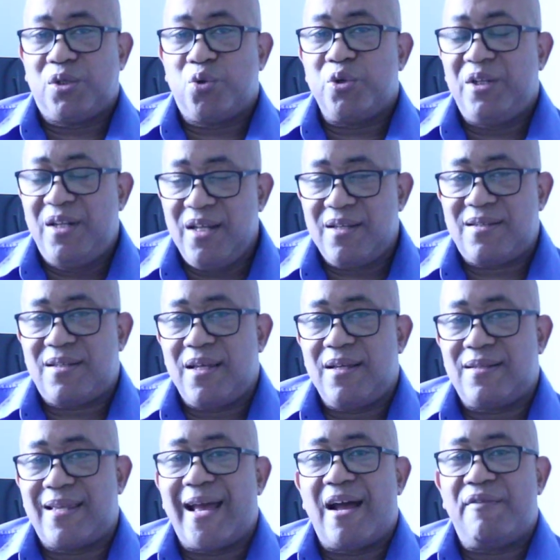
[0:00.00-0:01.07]
could these
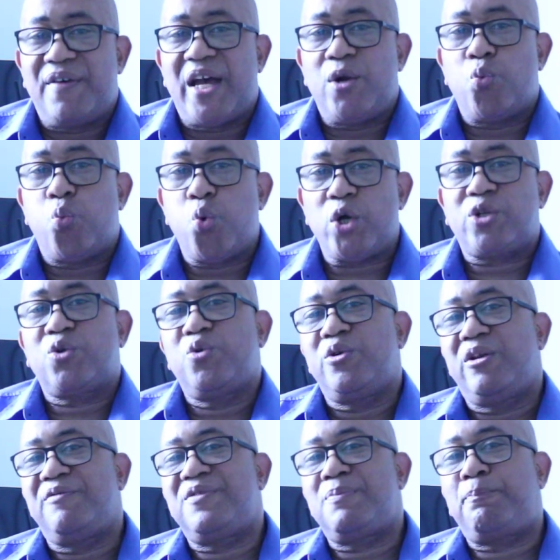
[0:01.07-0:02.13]
things have and what
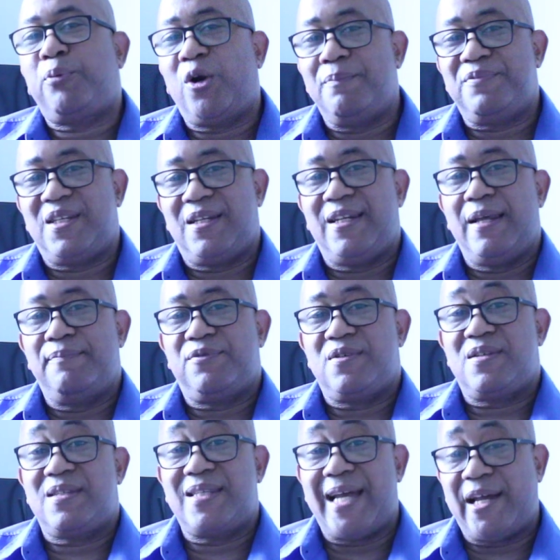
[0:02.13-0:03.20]
could have prompted them
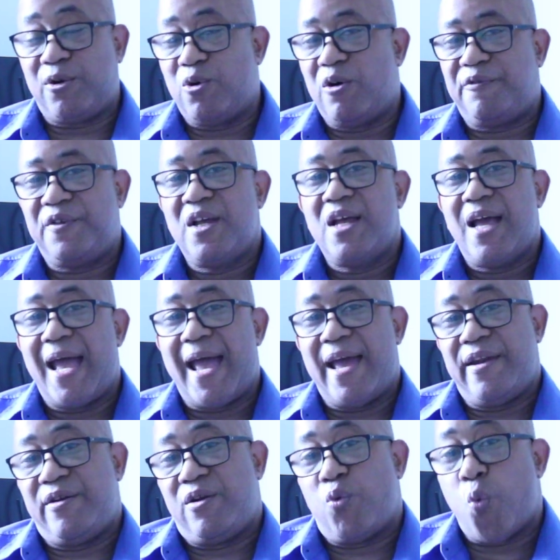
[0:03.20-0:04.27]
to start off
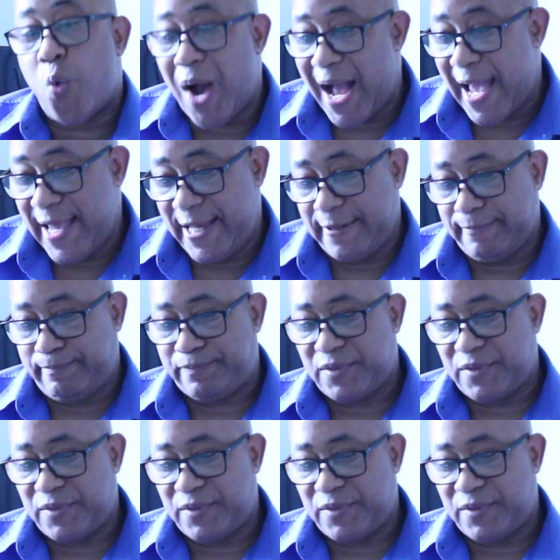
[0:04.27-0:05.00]
and why.